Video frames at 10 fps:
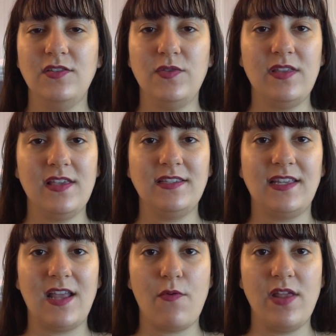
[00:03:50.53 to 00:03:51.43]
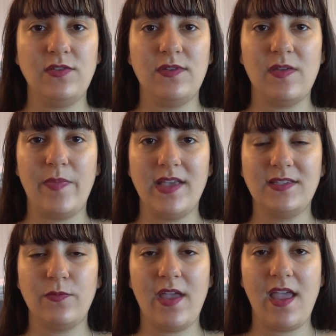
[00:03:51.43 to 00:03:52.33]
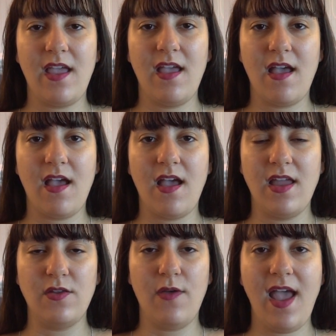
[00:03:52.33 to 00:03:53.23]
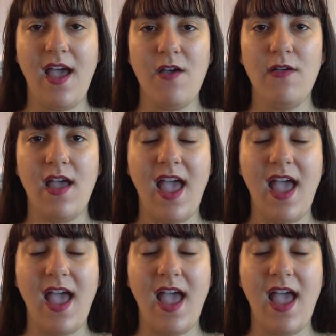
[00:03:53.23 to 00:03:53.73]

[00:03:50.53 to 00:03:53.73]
doing this and I want to do it the best way I know how.